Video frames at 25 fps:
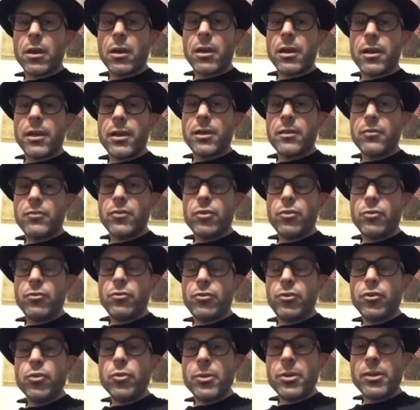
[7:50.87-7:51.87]
And if you
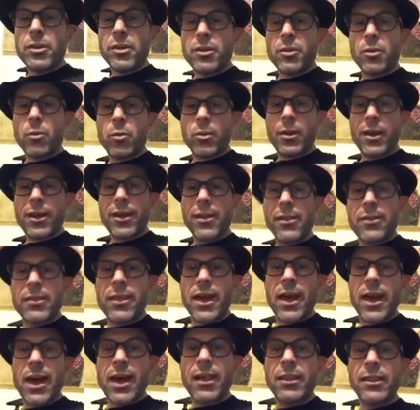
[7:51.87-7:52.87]
do it in a way
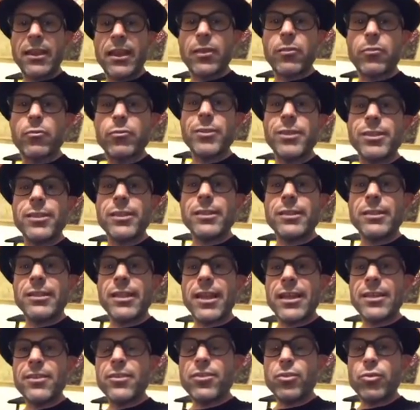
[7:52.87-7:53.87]
that like really
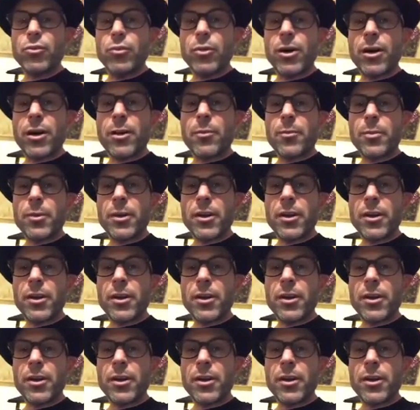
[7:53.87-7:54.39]
lights you up